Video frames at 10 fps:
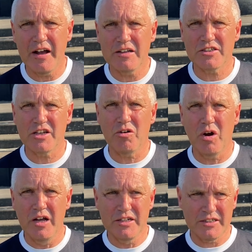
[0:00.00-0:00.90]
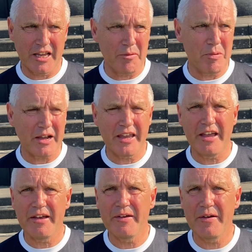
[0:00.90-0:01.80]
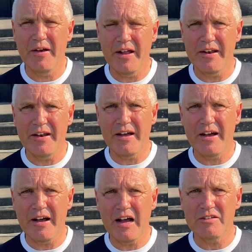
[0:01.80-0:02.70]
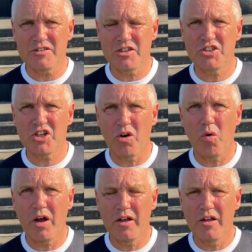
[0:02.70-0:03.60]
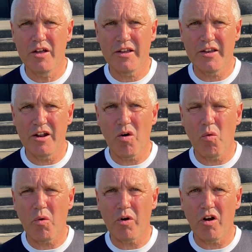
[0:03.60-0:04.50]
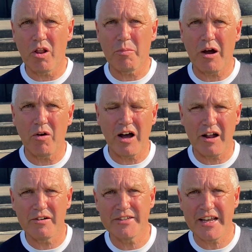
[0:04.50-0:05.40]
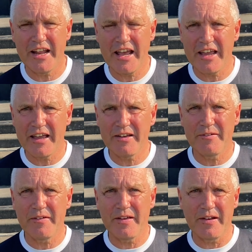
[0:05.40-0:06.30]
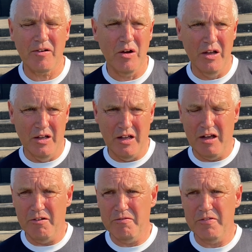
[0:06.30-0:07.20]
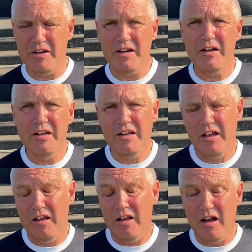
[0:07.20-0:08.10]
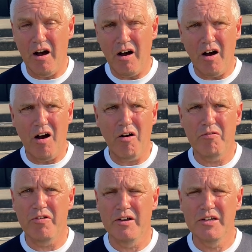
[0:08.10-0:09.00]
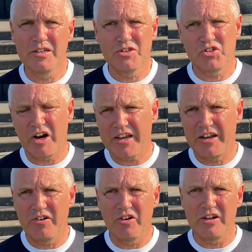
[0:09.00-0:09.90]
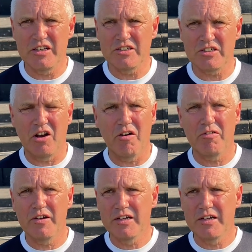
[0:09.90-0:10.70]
So to get back here and to show, you know, what we're all about, our DNA, you know, of tracking runners, of,